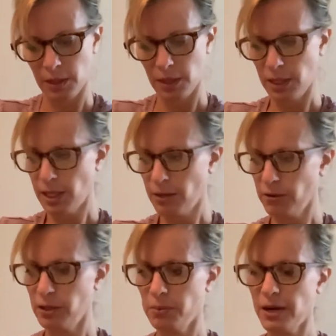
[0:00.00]
Now we're
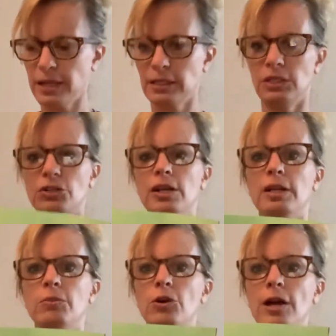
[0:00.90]
going to practice drawing a
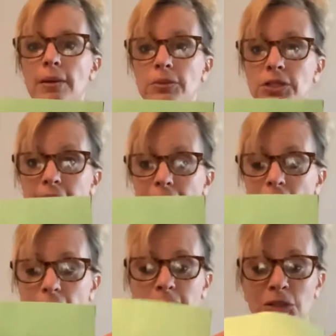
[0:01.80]
more
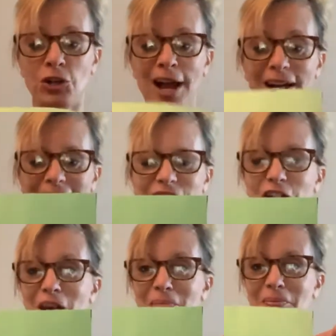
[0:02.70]
abstract
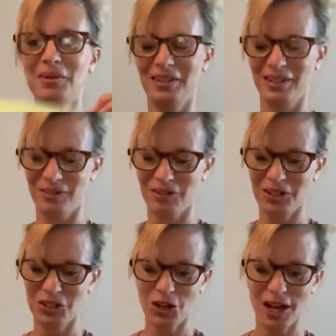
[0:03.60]
shape. We're
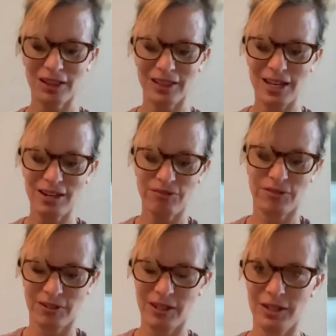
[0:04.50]
going to draw a leaf.
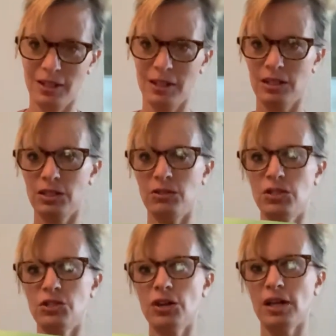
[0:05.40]
So to
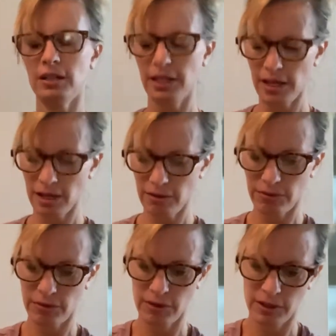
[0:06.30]
draw a leaf,
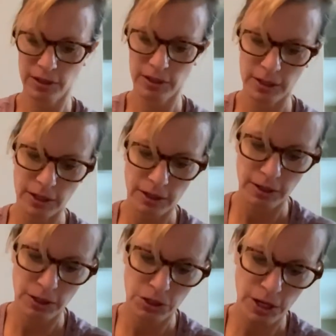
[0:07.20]
you're
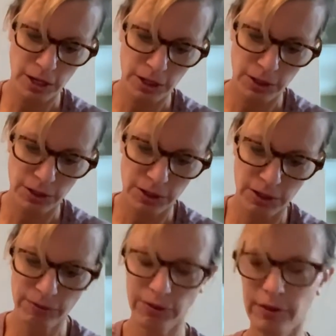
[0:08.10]
going to draw a
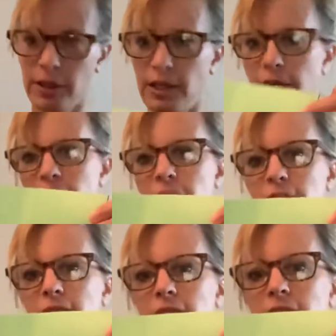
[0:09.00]
curve like
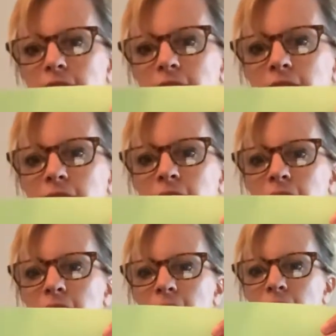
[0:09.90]
this.
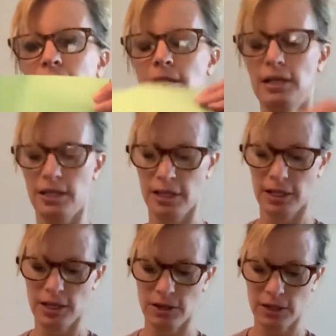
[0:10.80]
And
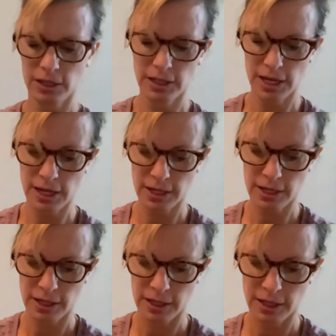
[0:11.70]
then you're going to take
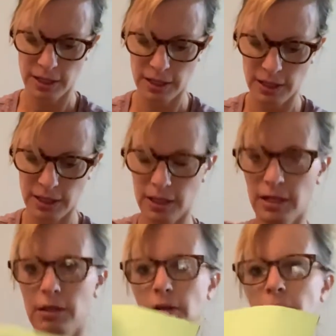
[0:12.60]

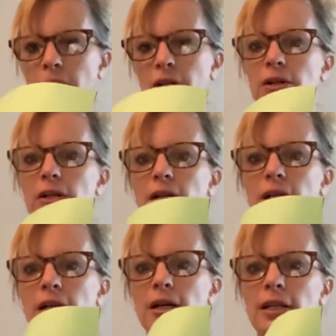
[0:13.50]
your marker, and
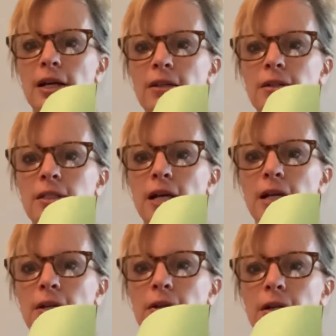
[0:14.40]
on the other side,
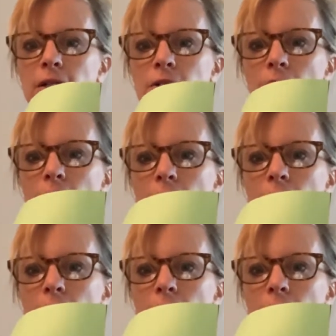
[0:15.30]
you're going to draw a